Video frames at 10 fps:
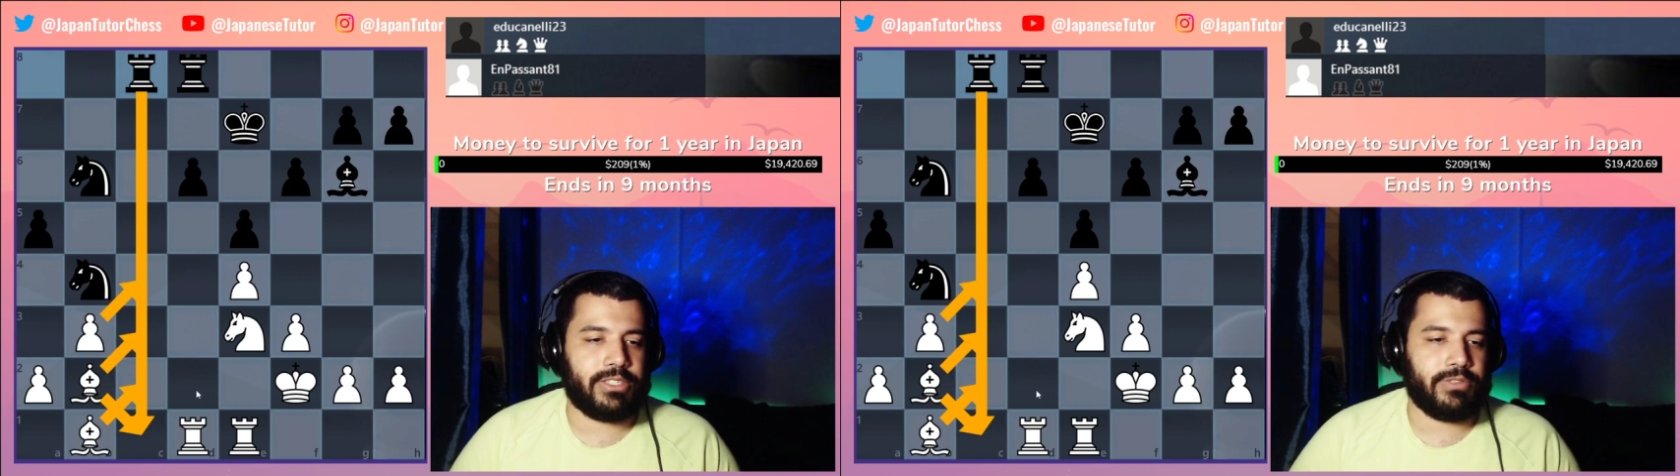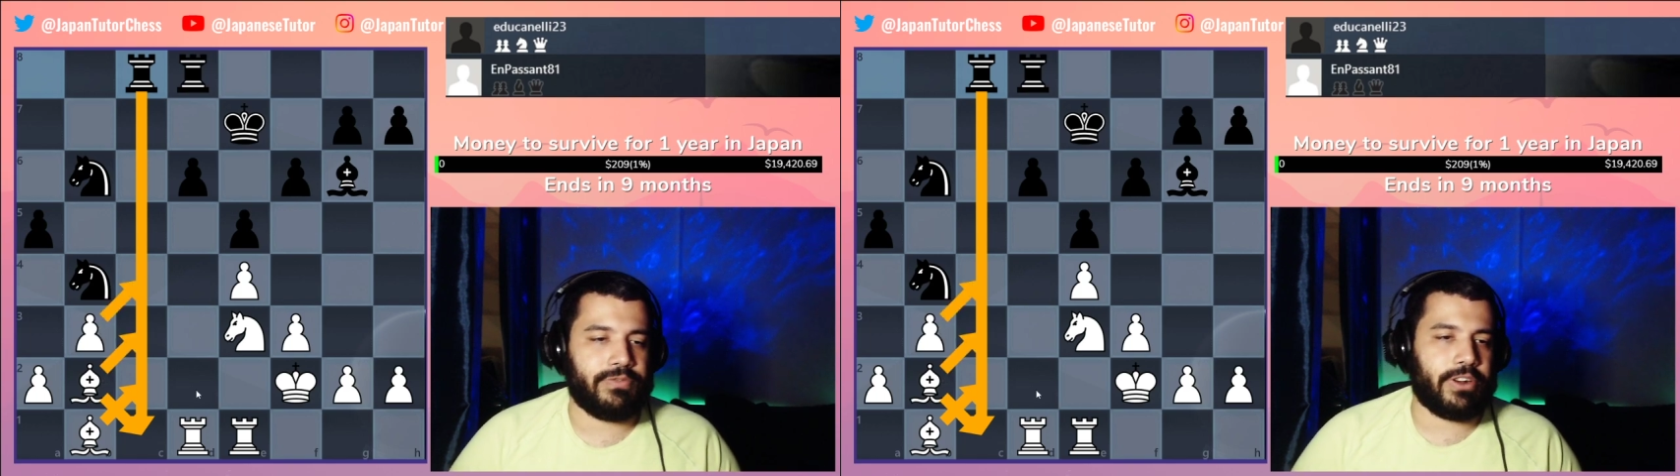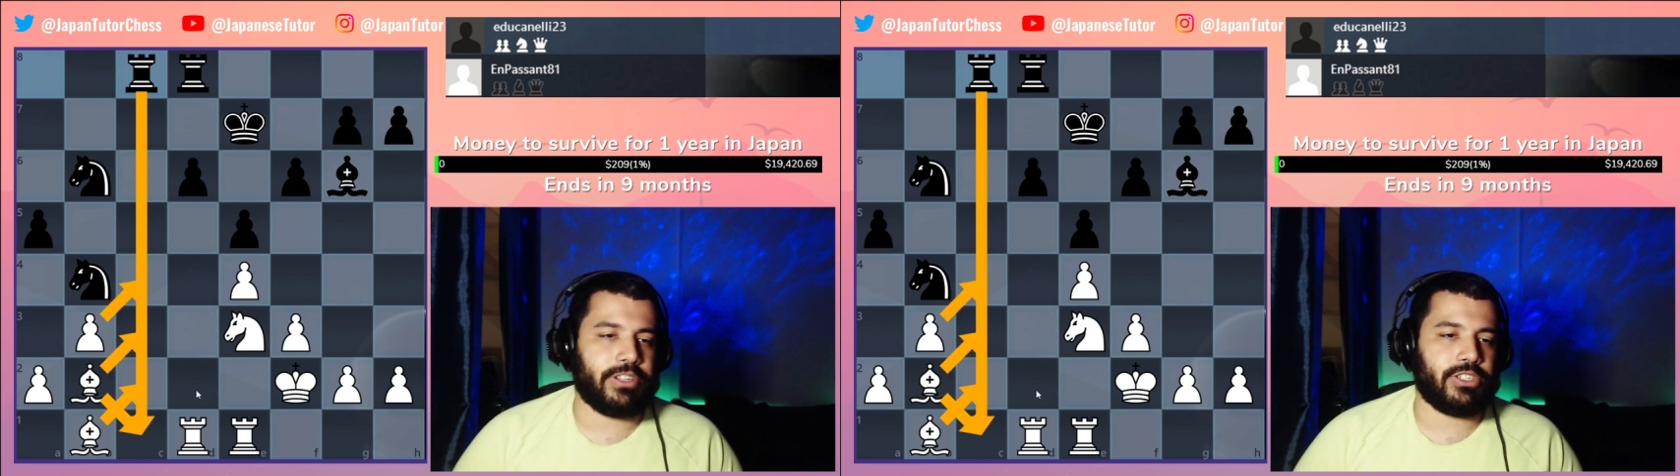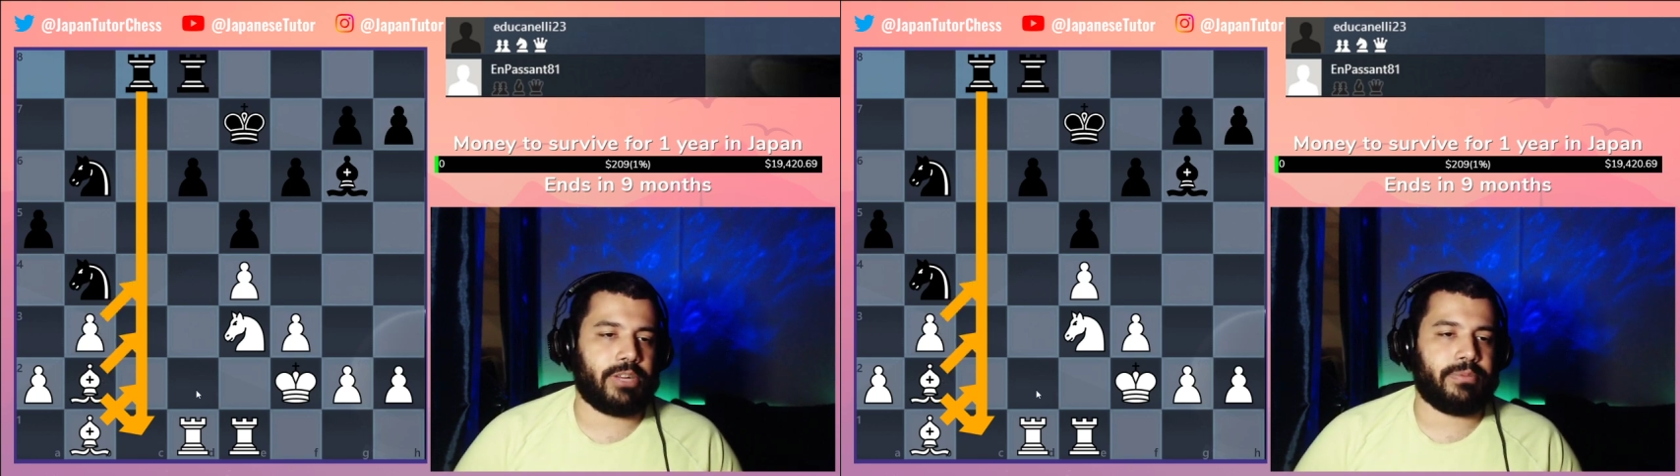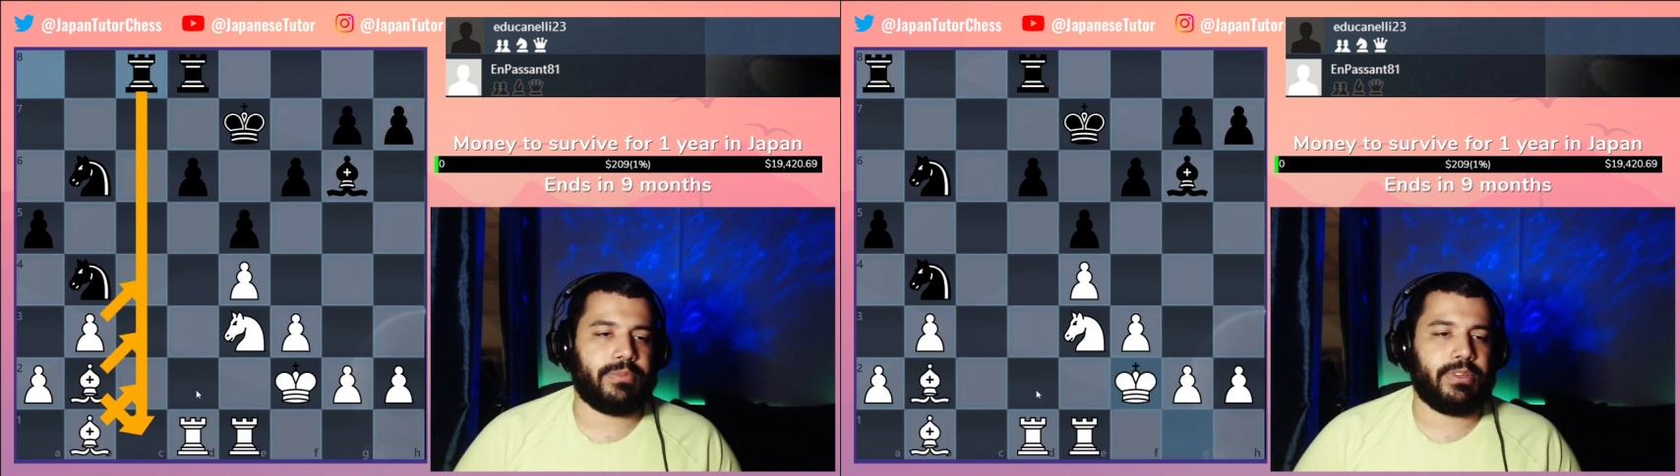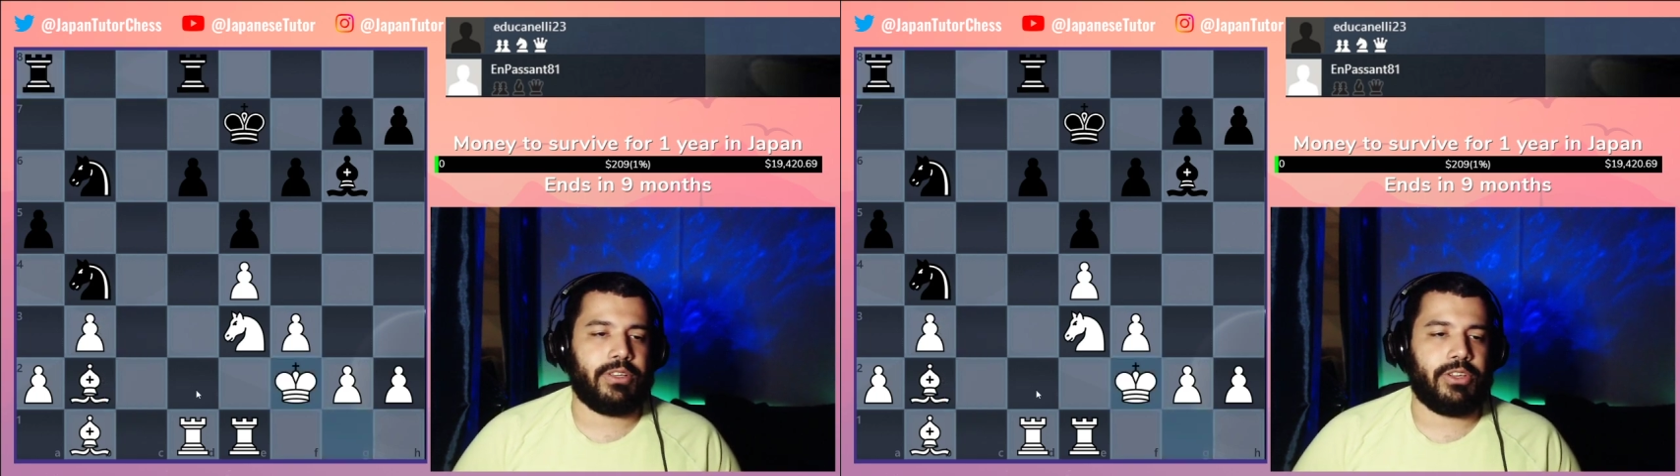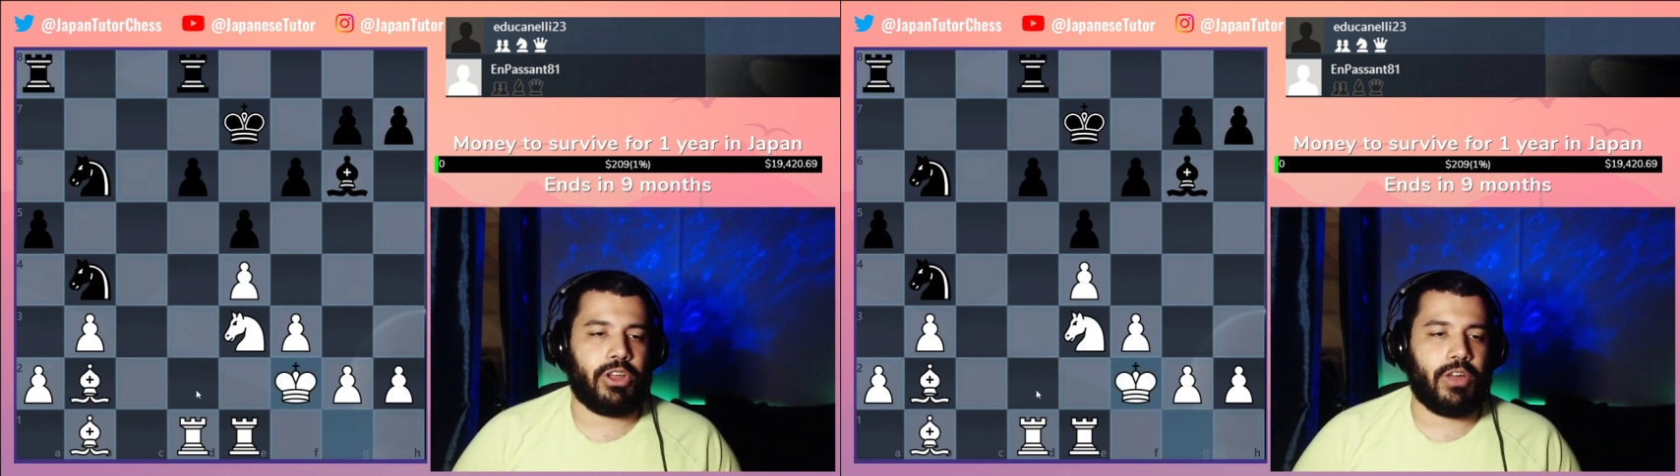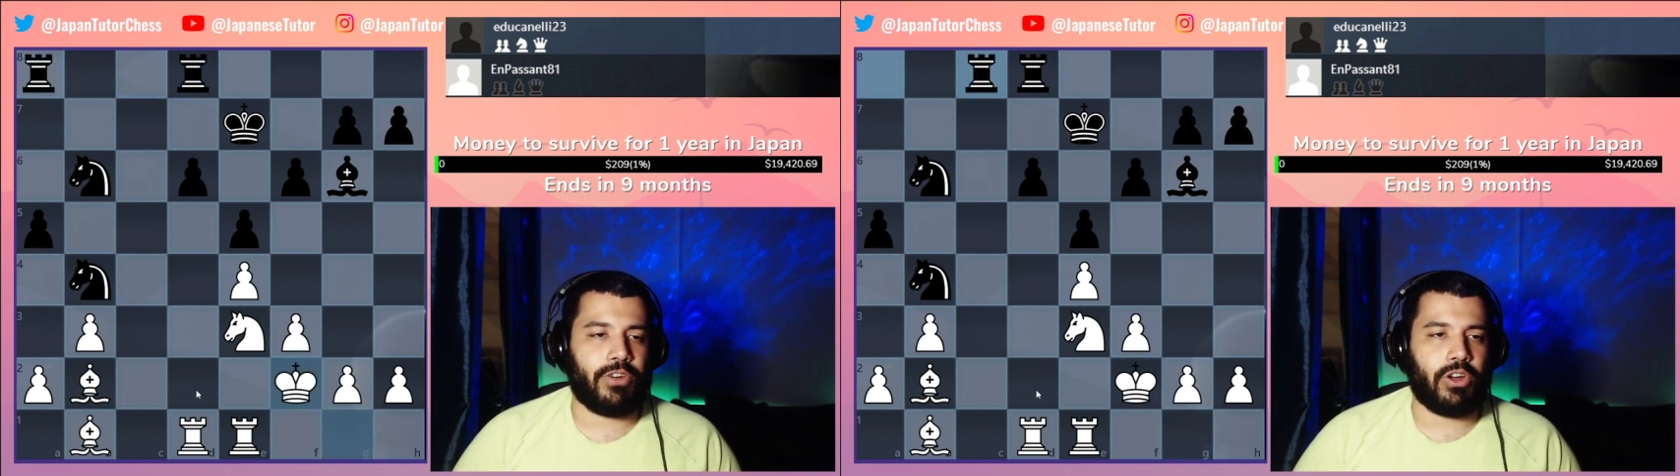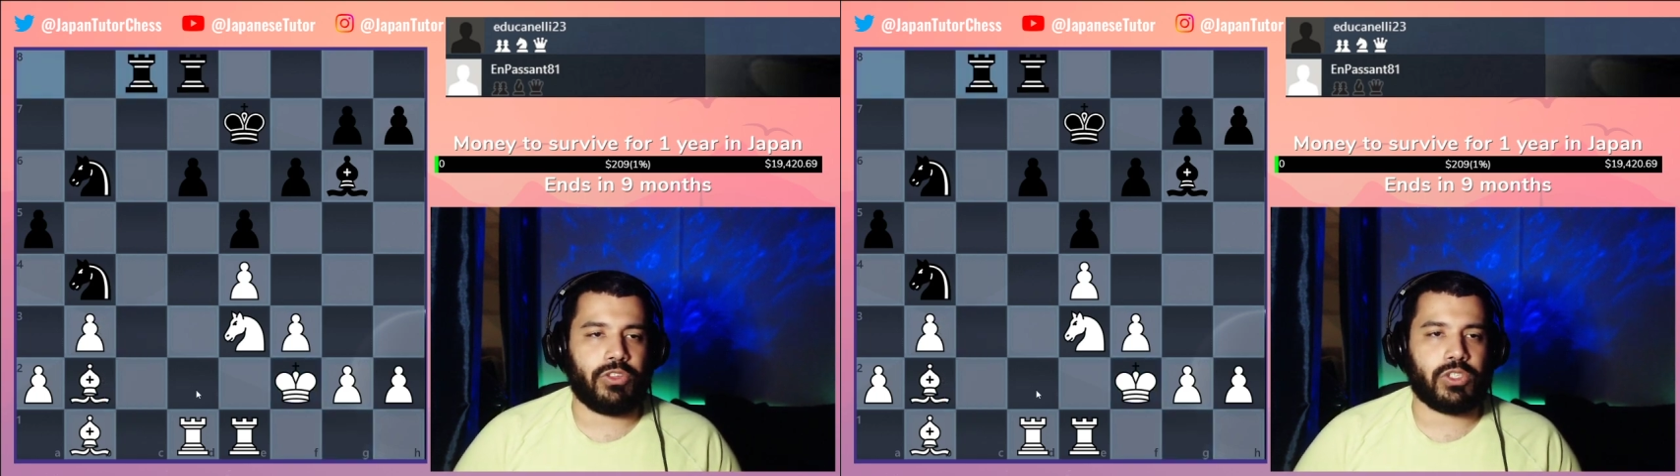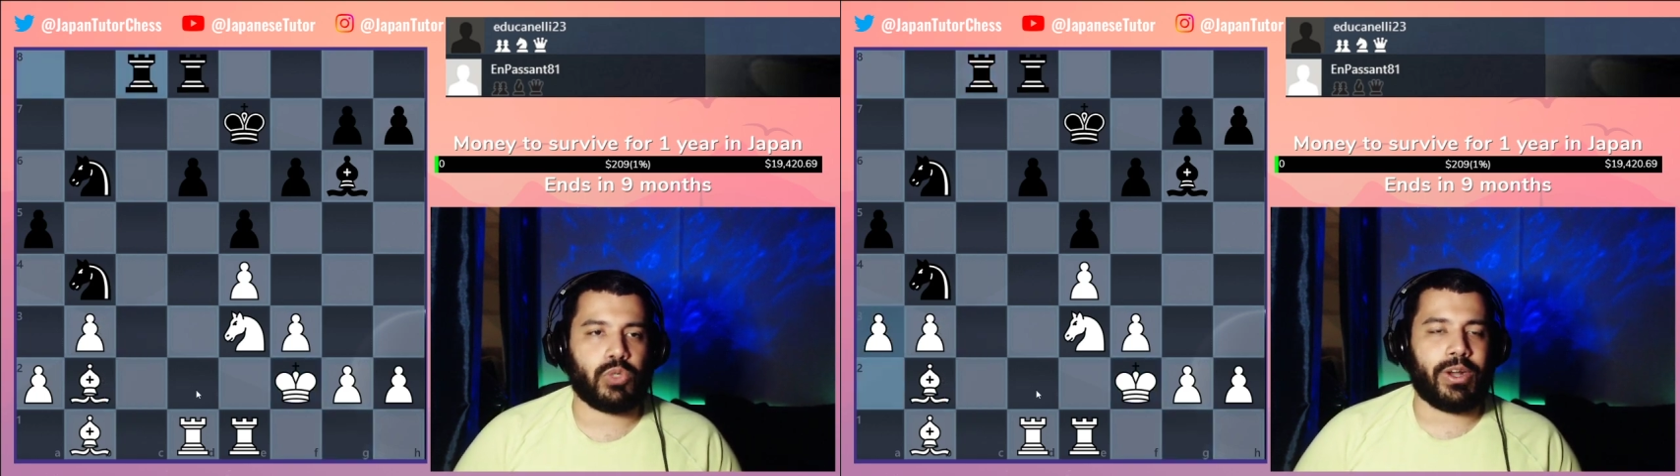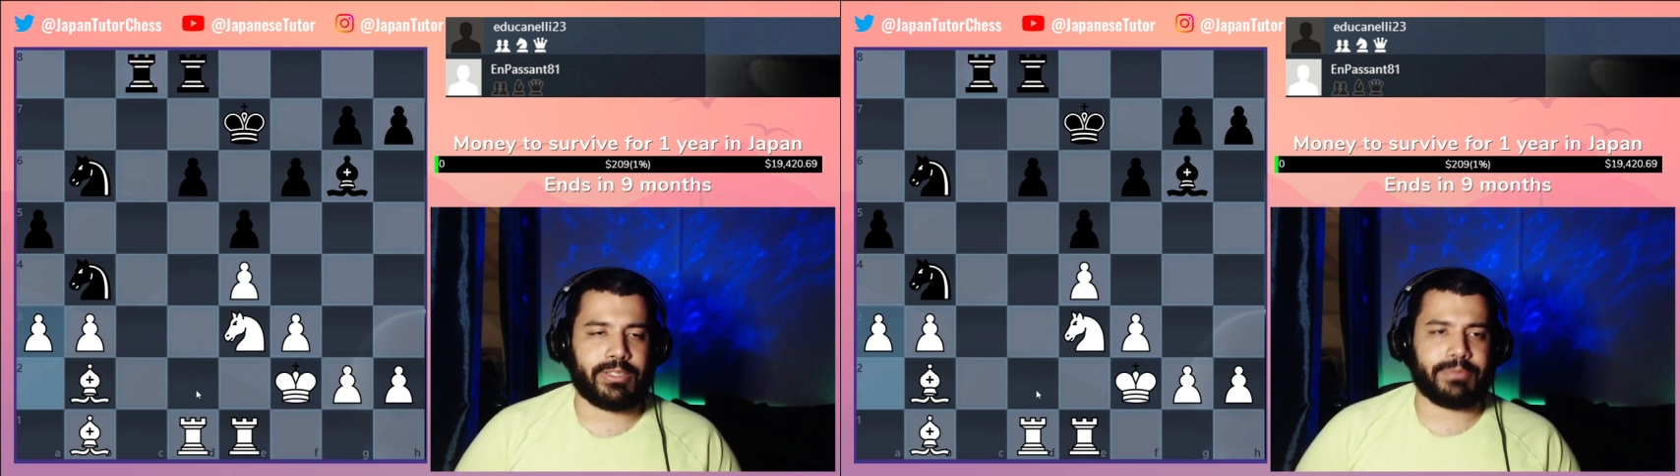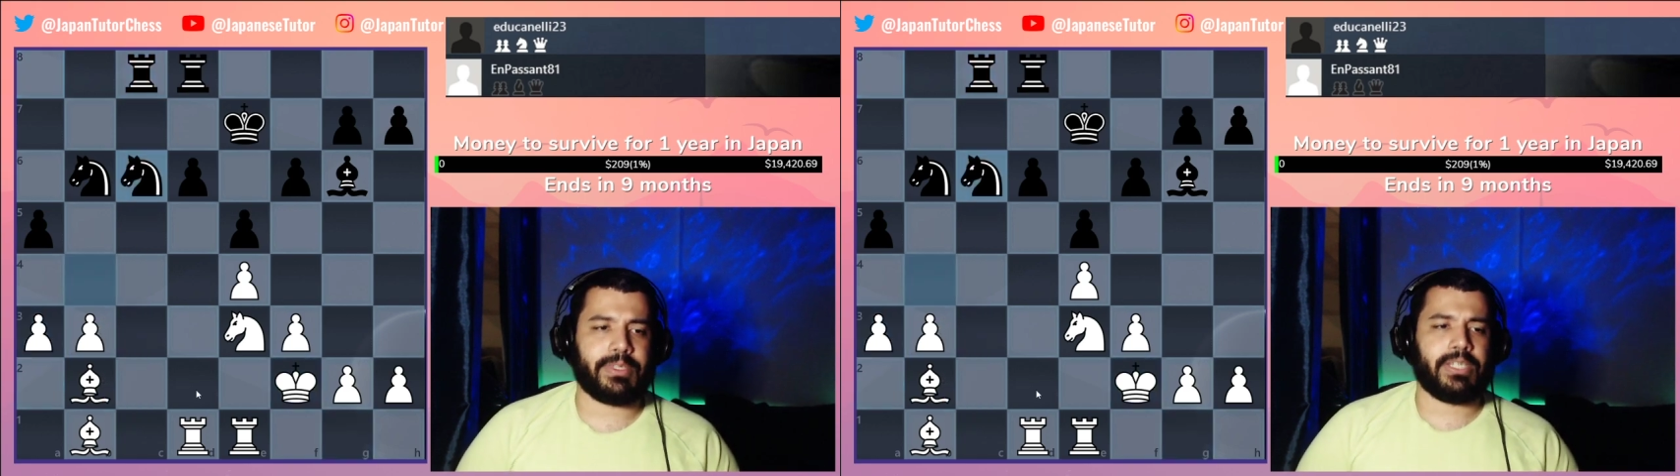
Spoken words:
So very good job. You're covering all the squares.